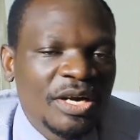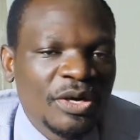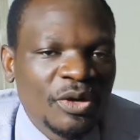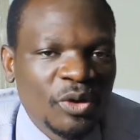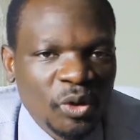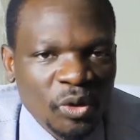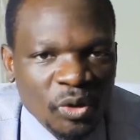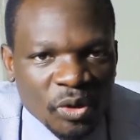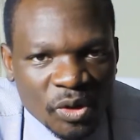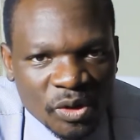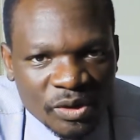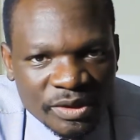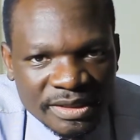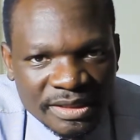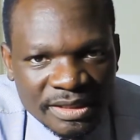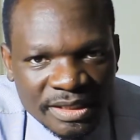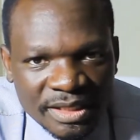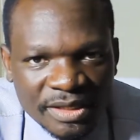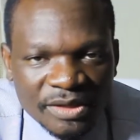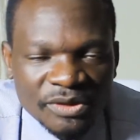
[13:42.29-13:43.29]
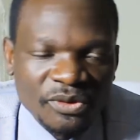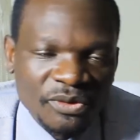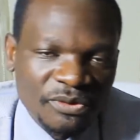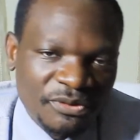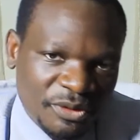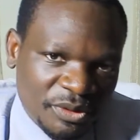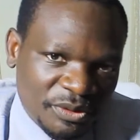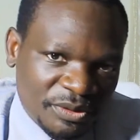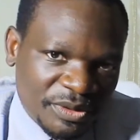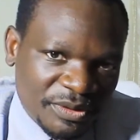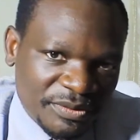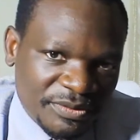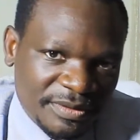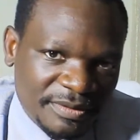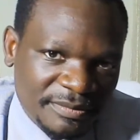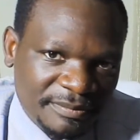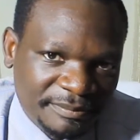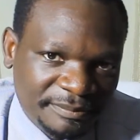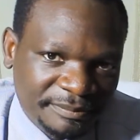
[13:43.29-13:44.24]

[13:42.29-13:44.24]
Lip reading: glucose to fructose.